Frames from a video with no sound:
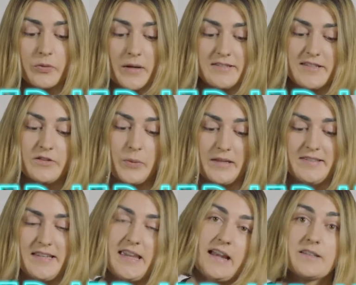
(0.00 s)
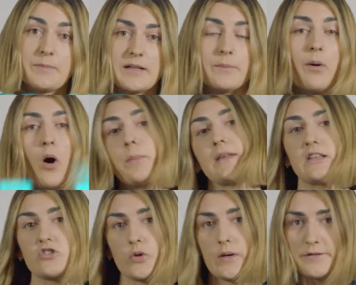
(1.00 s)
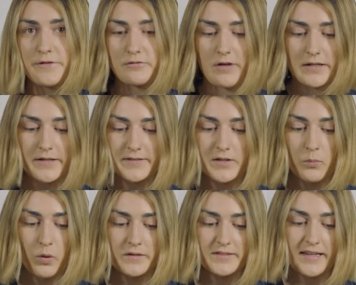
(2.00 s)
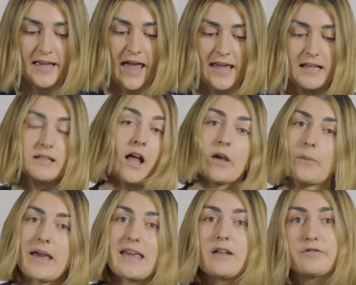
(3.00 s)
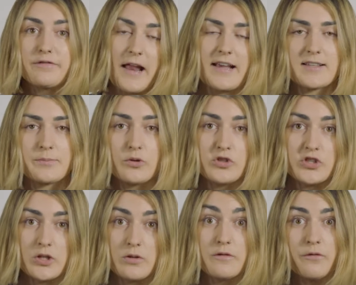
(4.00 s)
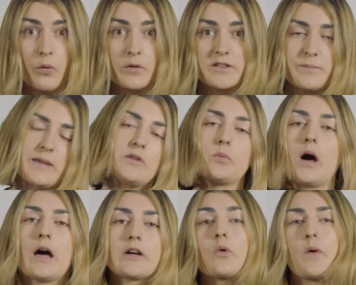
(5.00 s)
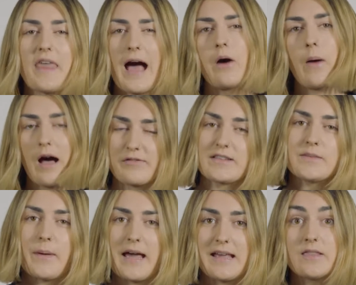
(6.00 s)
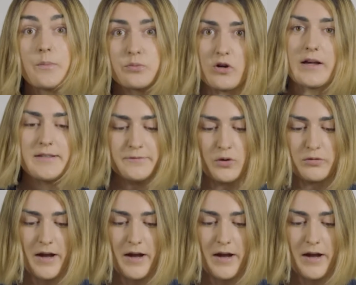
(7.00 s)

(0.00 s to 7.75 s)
2020 and it's been a popular choice for runners wanting a lightweight and flexible shoe for speed work without having to pay the price for